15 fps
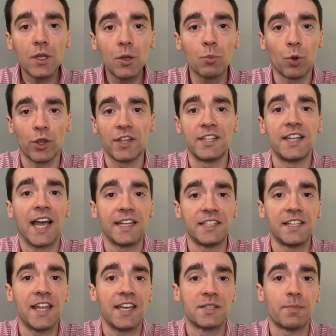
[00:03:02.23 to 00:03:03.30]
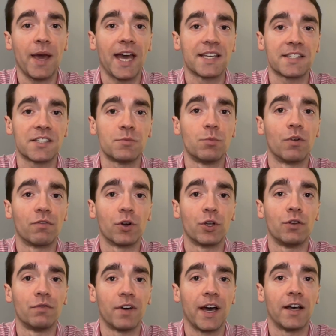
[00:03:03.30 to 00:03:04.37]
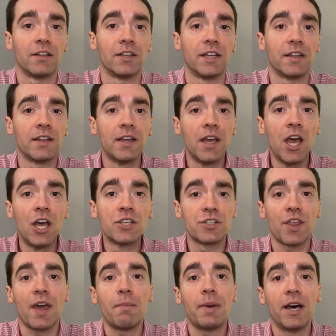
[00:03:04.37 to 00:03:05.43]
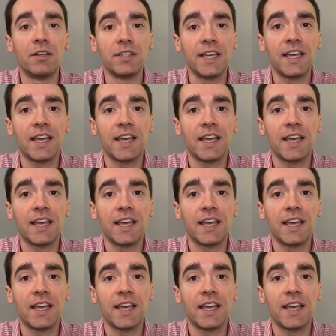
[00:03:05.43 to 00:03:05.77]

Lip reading: more than 90 days passes before you file it. So that penalty